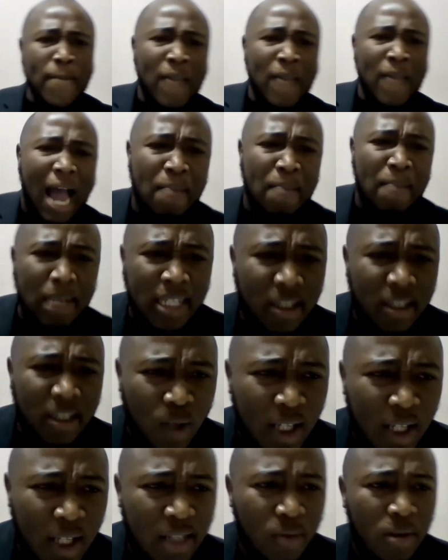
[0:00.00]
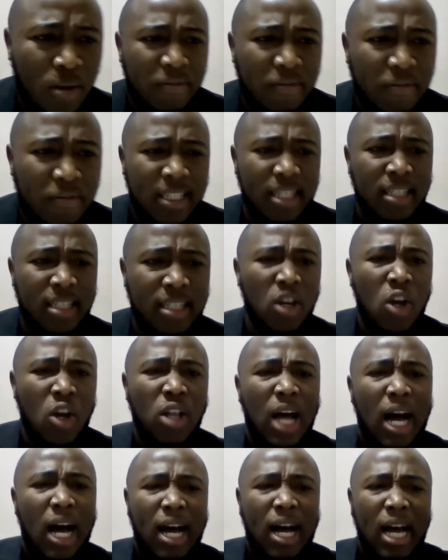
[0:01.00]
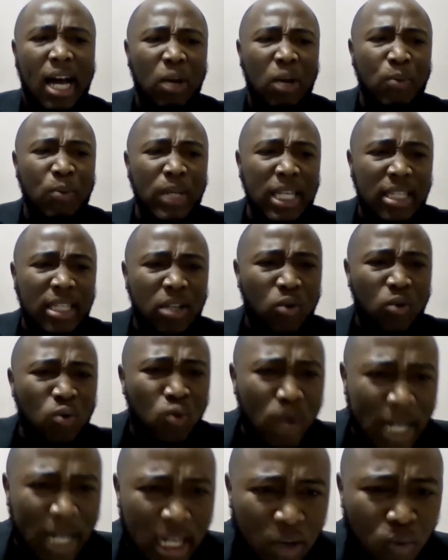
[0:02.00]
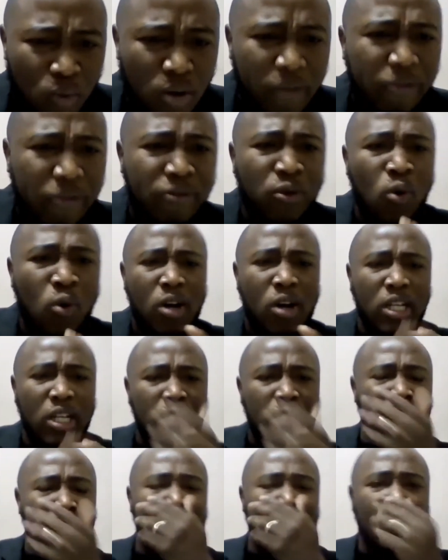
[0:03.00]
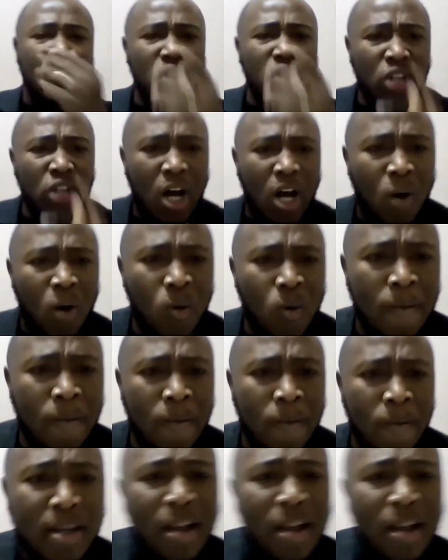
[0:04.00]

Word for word: I believe we need to revisit, uh, we need to really refocus, because now